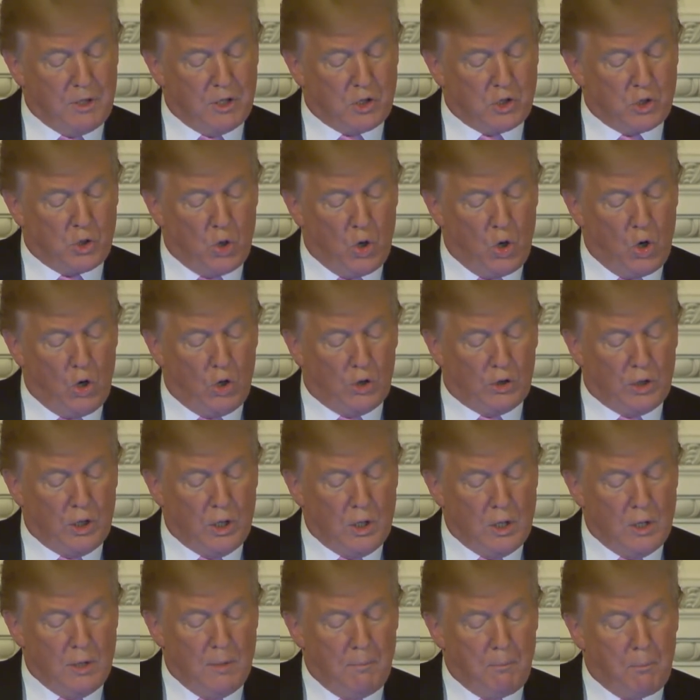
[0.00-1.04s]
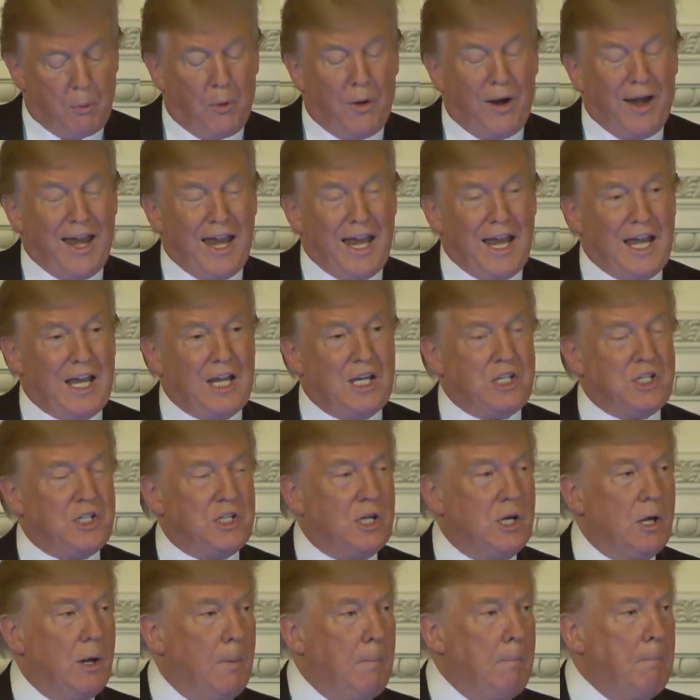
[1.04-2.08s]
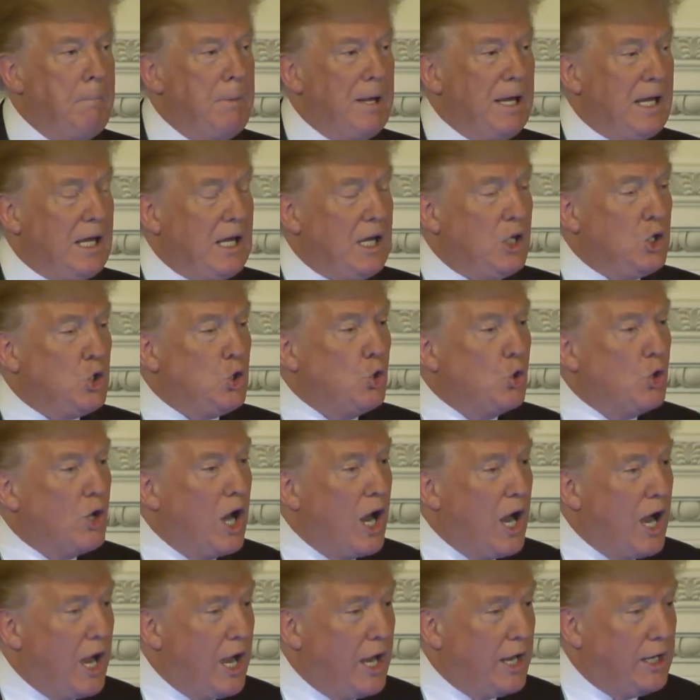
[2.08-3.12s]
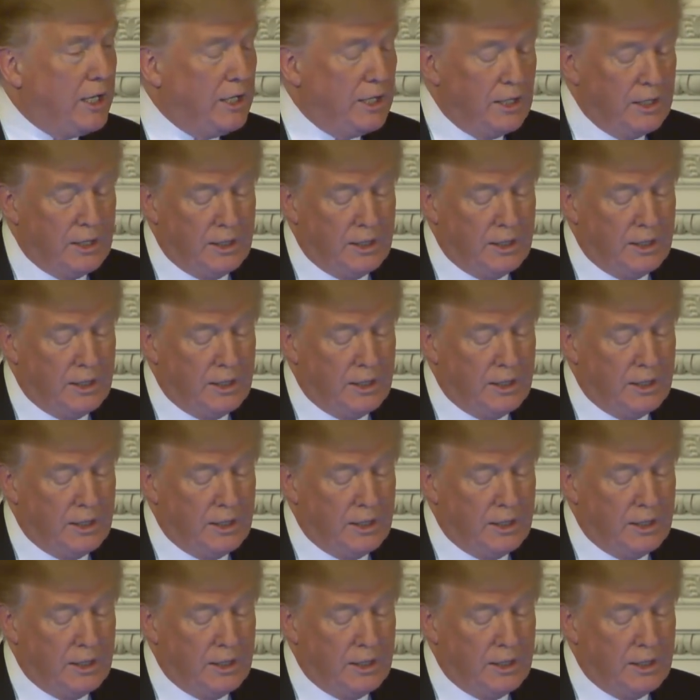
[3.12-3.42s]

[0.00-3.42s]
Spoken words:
It's called Praise Be to God.